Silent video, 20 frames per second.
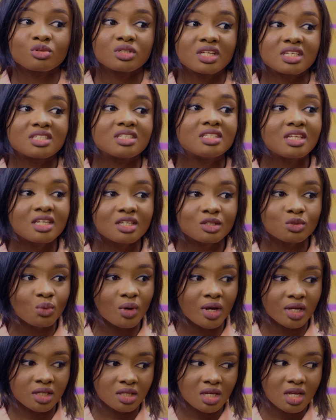there's days
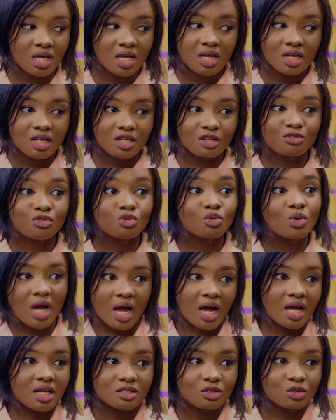when if you
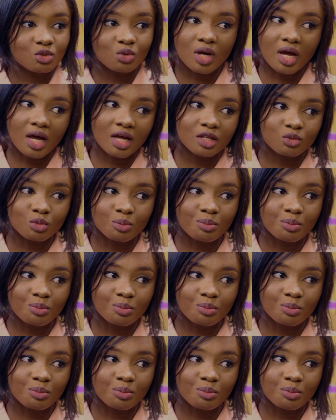can't, you can't.